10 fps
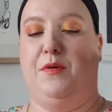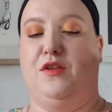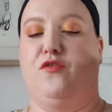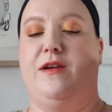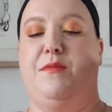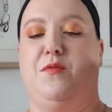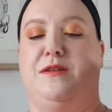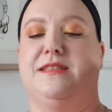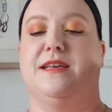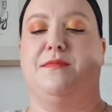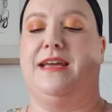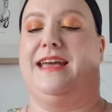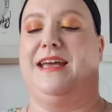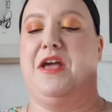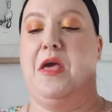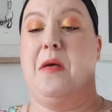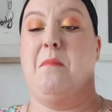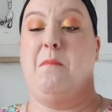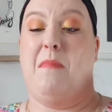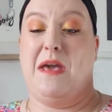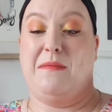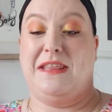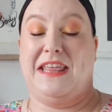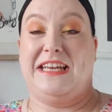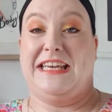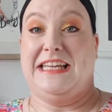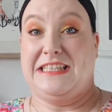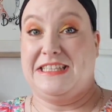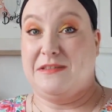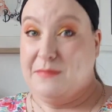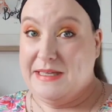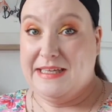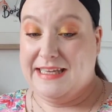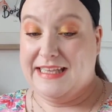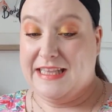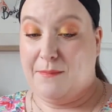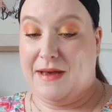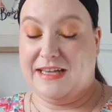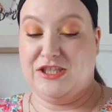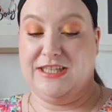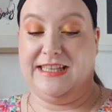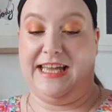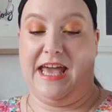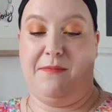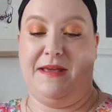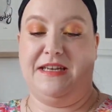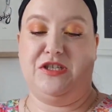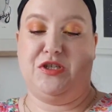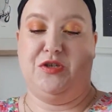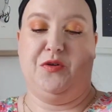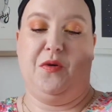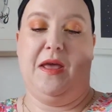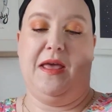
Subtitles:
But the creamy ones, I'm thinking maybe they needed to be in that packaging they came in to